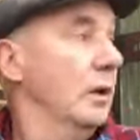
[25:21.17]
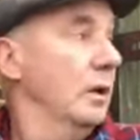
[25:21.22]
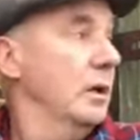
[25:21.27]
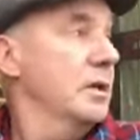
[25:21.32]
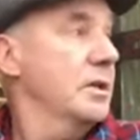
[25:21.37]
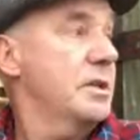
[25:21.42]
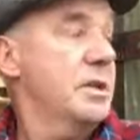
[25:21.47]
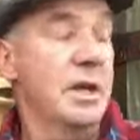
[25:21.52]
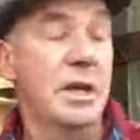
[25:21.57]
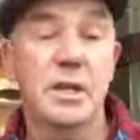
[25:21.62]
As
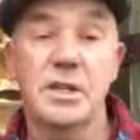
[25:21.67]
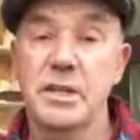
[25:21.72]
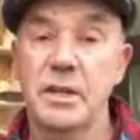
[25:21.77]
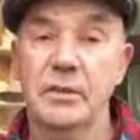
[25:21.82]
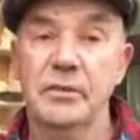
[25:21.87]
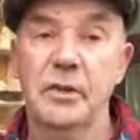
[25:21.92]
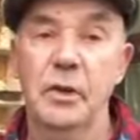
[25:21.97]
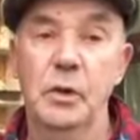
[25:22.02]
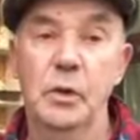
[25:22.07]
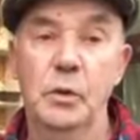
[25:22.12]
I say, this
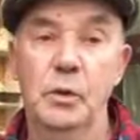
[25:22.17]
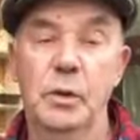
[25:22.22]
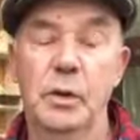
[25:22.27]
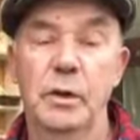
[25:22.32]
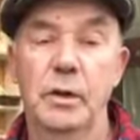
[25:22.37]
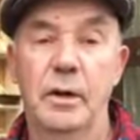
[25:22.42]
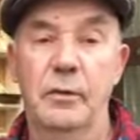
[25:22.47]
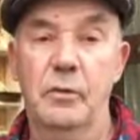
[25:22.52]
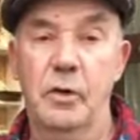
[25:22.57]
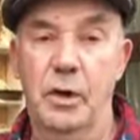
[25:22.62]
afternoon
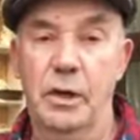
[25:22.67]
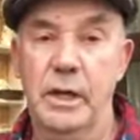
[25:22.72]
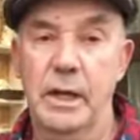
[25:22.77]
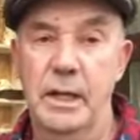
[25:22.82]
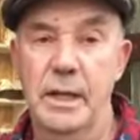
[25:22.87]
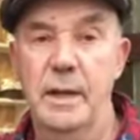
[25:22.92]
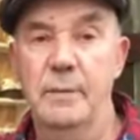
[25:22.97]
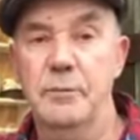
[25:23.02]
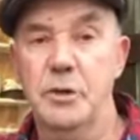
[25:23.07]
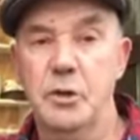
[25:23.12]
I've got to get
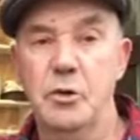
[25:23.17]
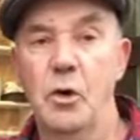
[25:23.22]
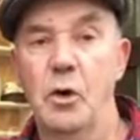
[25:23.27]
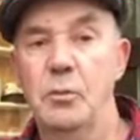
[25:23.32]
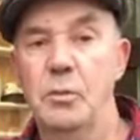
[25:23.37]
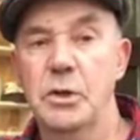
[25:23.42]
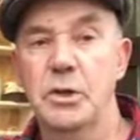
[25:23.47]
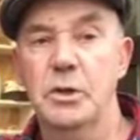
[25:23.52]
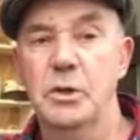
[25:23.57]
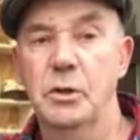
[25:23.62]
them
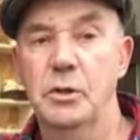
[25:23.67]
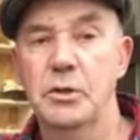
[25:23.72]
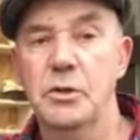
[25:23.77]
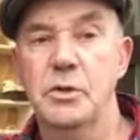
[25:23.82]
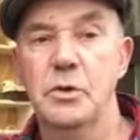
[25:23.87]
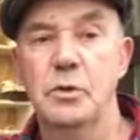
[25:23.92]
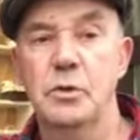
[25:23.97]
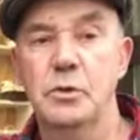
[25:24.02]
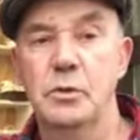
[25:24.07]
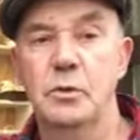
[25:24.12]
strawberries done,
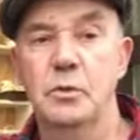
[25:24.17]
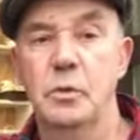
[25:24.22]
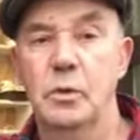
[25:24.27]
so